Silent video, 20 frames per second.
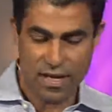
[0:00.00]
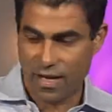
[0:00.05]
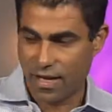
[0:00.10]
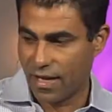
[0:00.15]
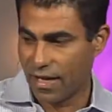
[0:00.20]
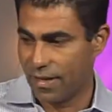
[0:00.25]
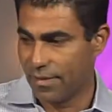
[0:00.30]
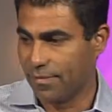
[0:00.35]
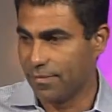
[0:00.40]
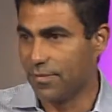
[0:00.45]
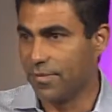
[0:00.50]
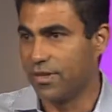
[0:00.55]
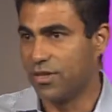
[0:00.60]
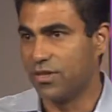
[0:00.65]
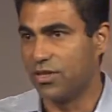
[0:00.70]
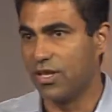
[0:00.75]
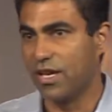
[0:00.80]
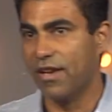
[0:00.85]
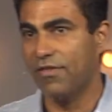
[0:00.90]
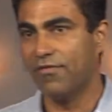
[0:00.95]
Um,
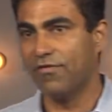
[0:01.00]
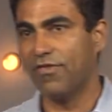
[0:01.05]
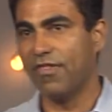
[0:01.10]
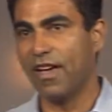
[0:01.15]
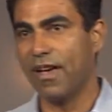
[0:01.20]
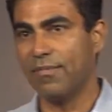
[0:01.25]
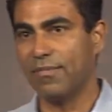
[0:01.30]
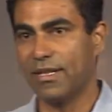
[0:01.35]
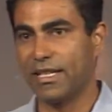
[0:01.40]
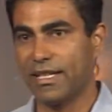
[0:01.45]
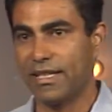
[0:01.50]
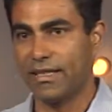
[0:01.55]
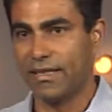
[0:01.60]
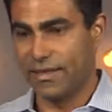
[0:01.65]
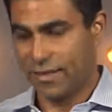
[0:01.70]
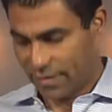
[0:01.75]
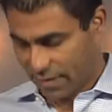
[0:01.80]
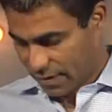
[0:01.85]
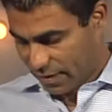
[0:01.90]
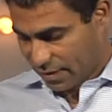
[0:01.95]
JM Family
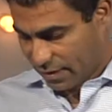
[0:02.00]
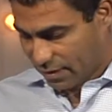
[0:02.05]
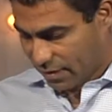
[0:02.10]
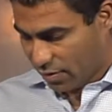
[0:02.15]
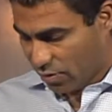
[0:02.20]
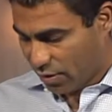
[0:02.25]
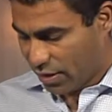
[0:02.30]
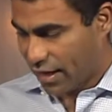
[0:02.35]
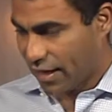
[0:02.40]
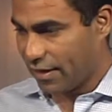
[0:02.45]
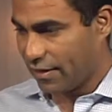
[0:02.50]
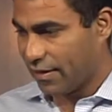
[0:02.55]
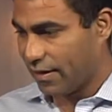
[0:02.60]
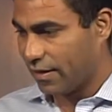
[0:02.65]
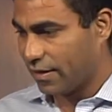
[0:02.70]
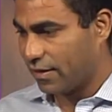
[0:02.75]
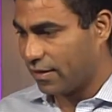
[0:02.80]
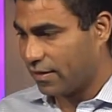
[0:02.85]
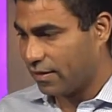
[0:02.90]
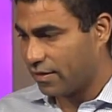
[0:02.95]
is located